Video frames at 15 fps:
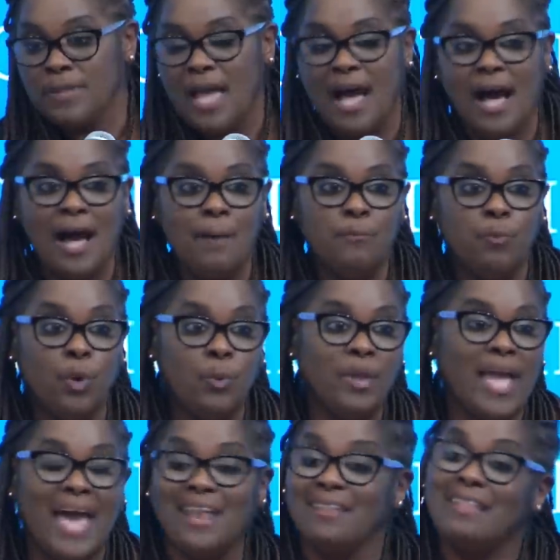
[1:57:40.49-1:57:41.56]
Where we
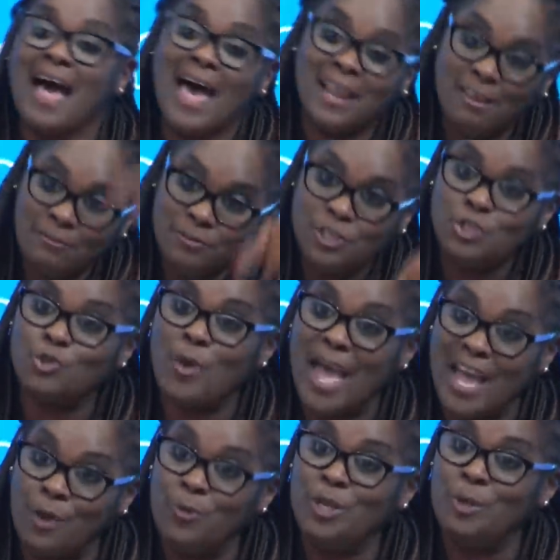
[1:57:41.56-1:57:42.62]
had a lot of digital
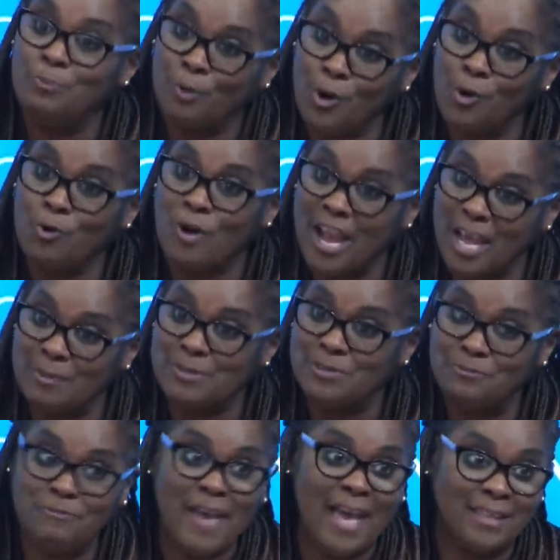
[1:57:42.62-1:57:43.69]
equity programs,
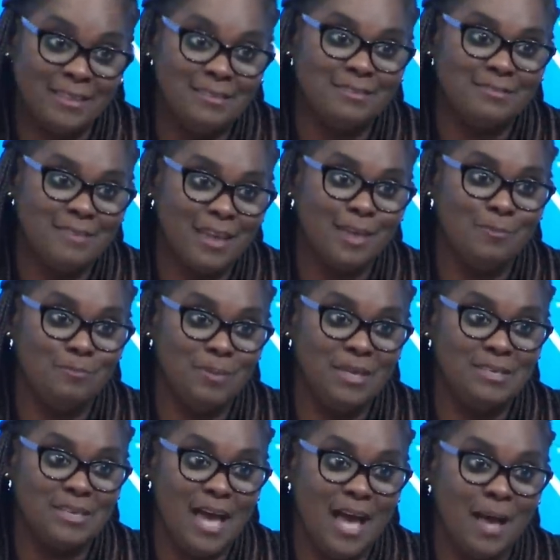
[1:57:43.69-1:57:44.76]
in fact, in the second
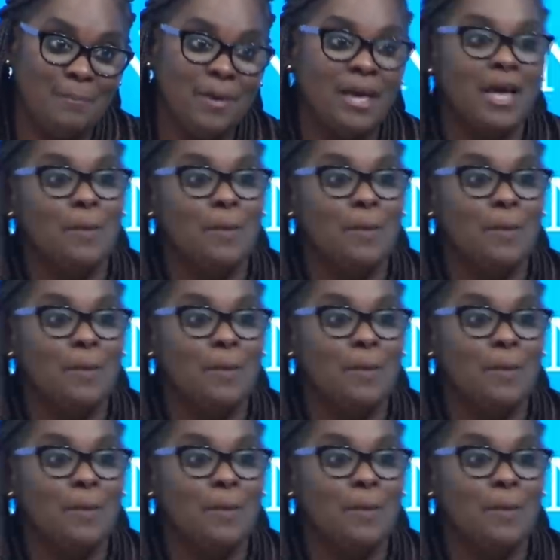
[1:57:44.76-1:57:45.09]
BTOP,